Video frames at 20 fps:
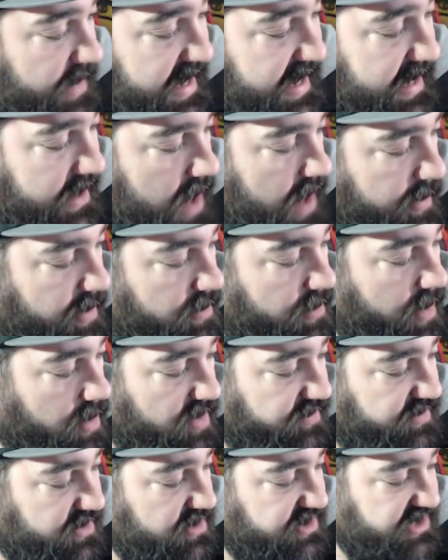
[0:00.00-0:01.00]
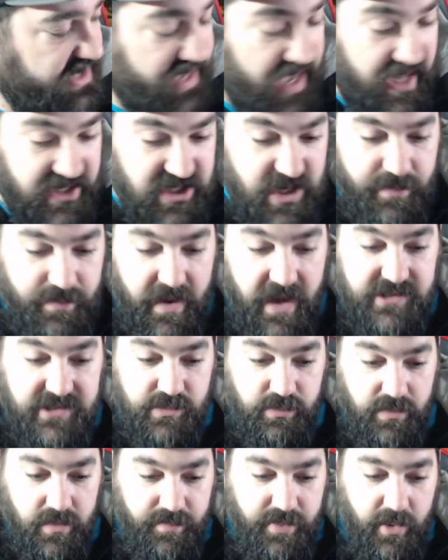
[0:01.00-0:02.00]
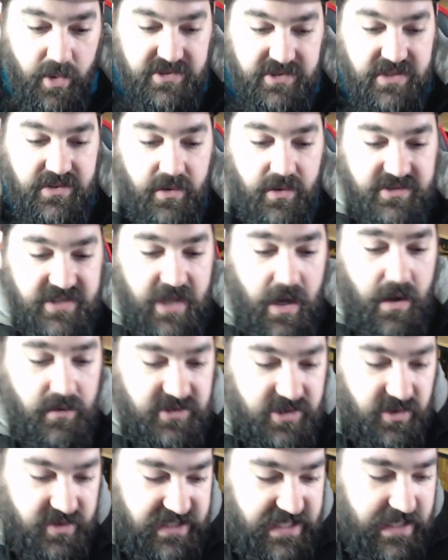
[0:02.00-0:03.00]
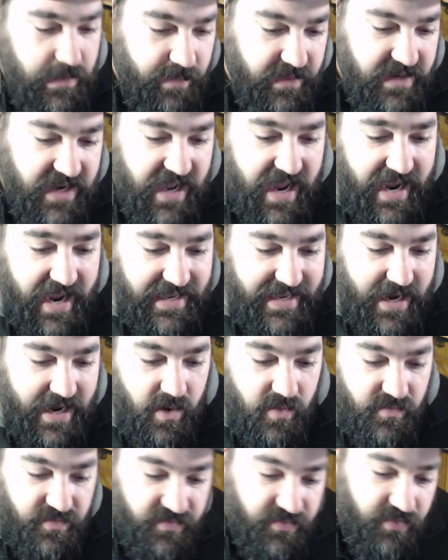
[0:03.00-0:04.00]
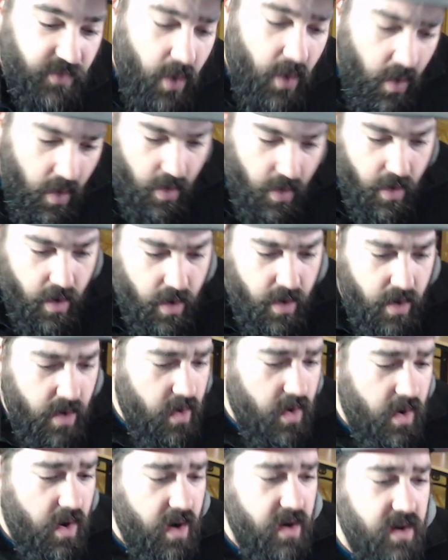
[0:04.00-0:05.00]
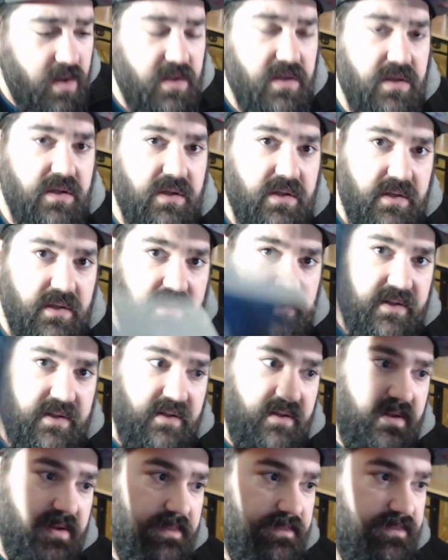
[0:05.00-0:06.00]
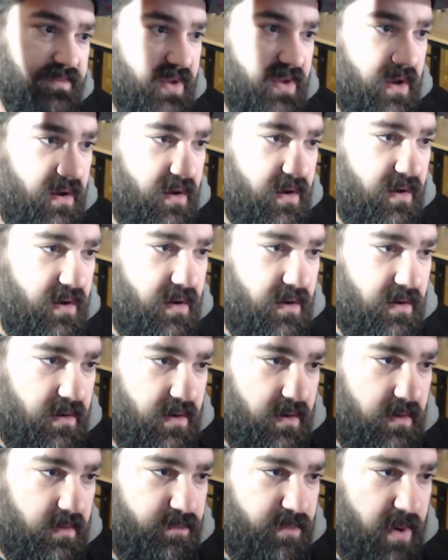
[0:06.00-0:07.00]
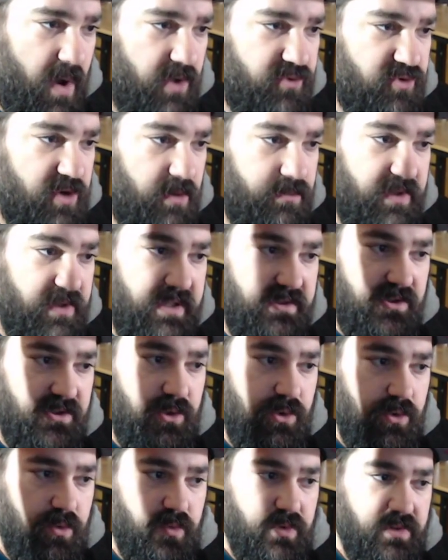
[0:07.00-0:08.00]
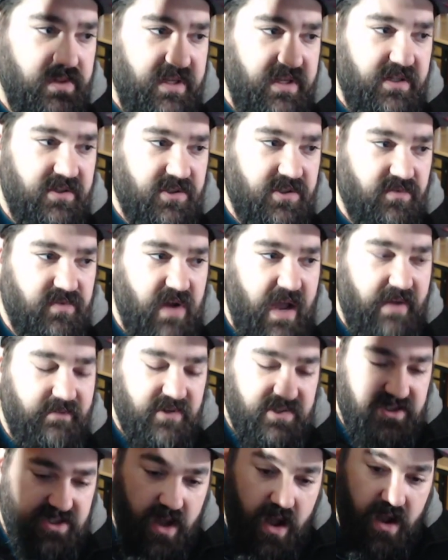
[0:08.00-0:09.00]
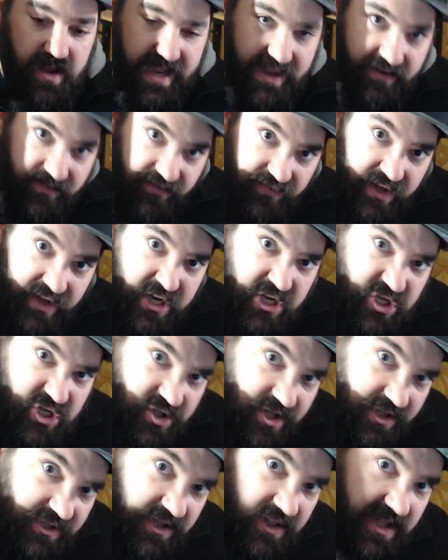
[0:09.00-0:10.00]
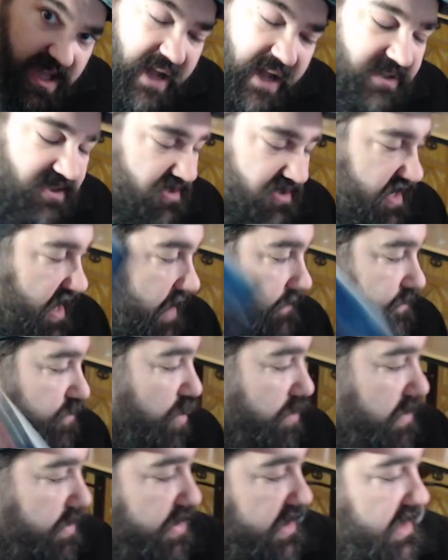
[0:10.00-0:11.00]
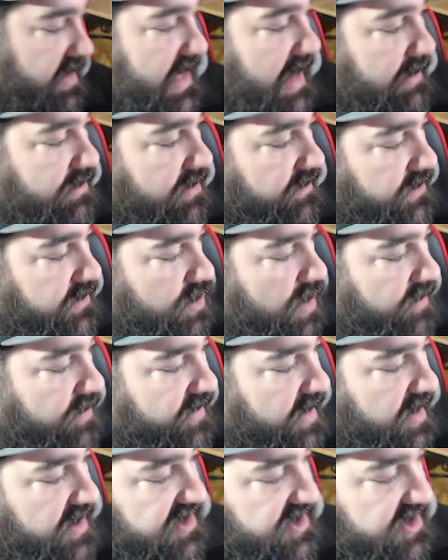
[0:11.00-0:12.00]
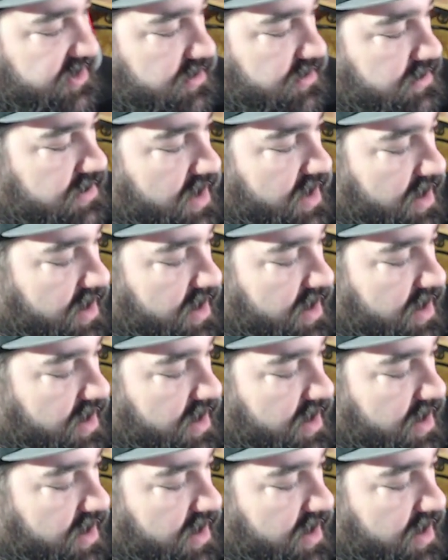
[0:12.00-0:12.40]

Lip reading: got a couple more reviews to catch up on, so we'll be posting those out. So keep an eye out for Paul Tremblay's new release, Survivor Song. I finished this last night. We'll be putting that review up very soon.